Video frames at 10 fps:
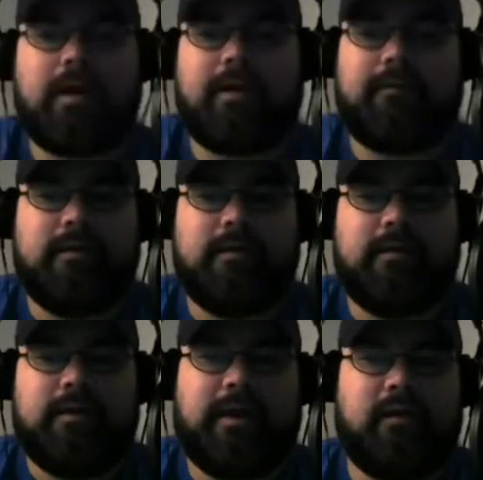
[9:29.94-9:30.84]
Right.
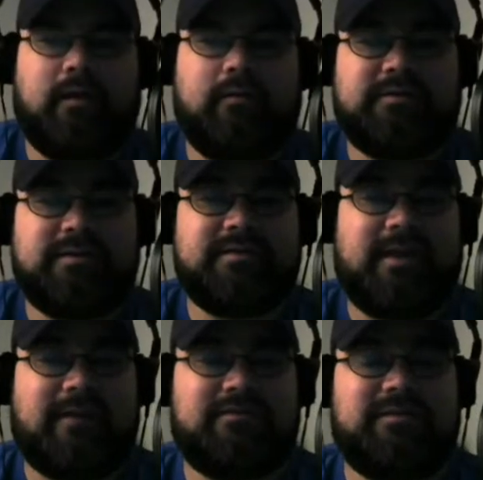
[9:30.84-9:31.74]
Now, does
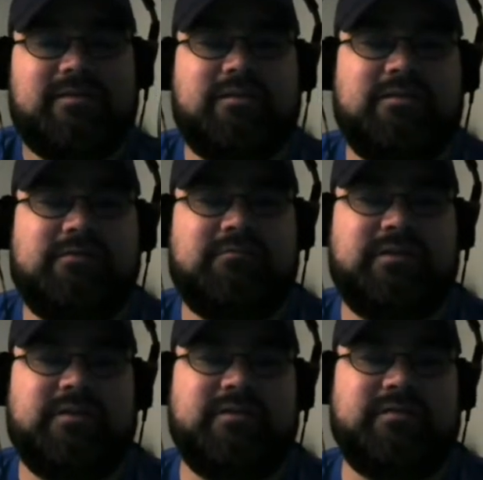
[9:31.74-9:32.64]
he have
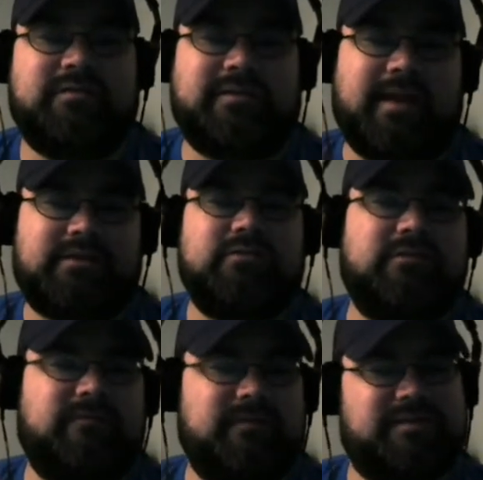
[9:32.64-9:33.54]
the stature
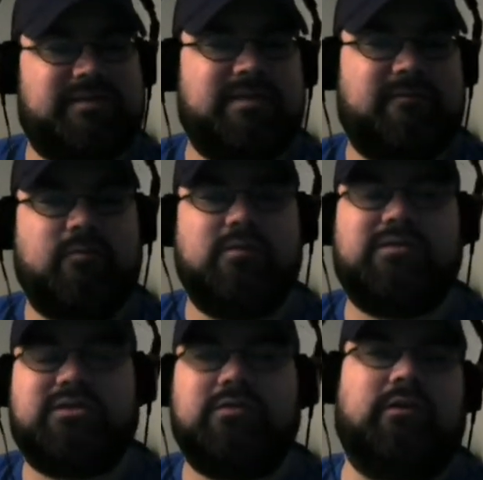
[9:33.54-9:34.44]
and the physique for
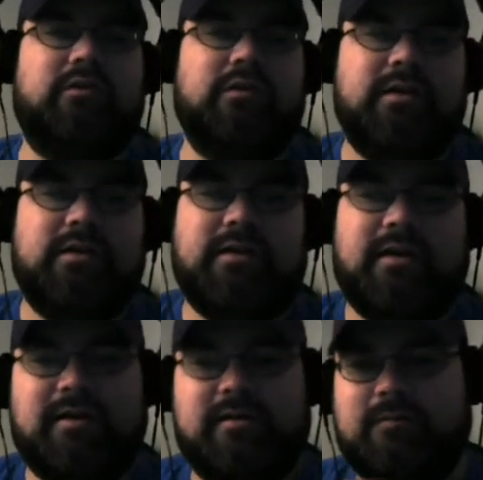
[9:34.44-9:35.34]
it? Sure.
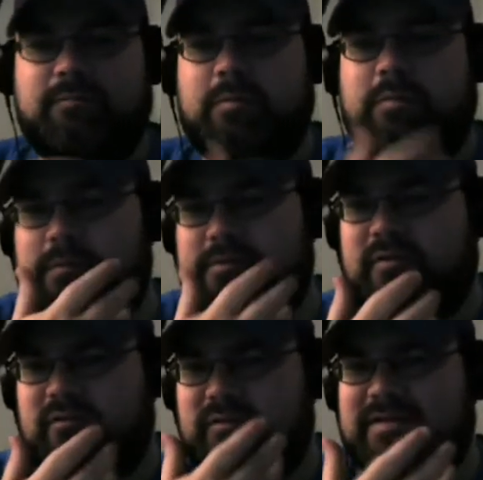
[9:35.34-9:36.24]
Yeah, and people have been
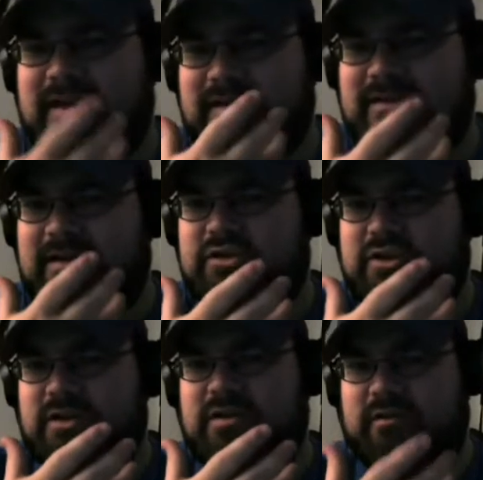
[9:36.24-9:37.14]
talking, well, he's got that
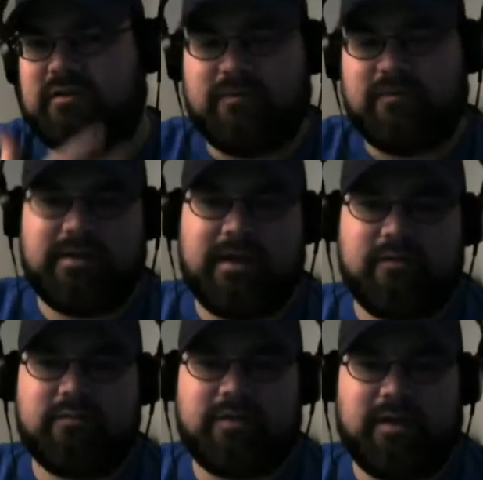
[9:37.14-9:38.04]
chin.
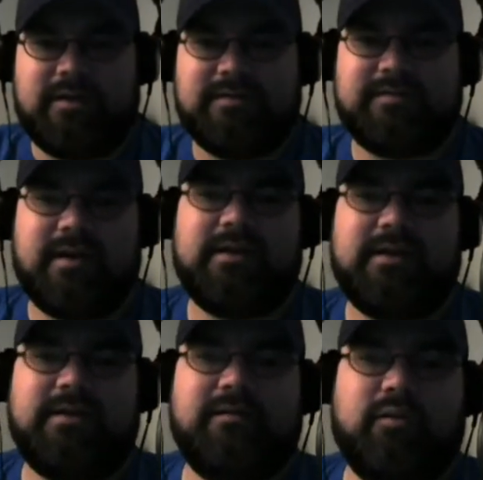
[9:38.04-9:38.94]
Yeah, okay, he's got
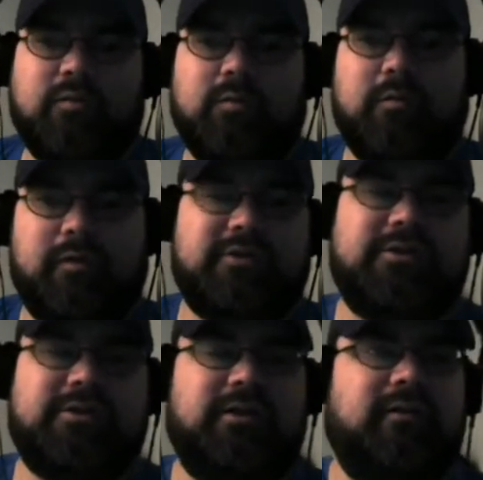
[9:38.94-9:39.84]
a heroic
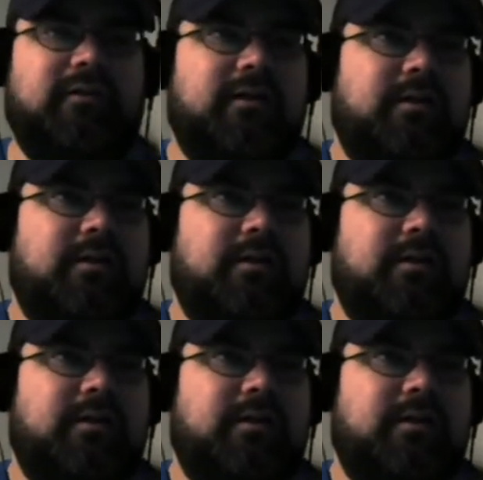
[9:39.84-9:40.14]
chin.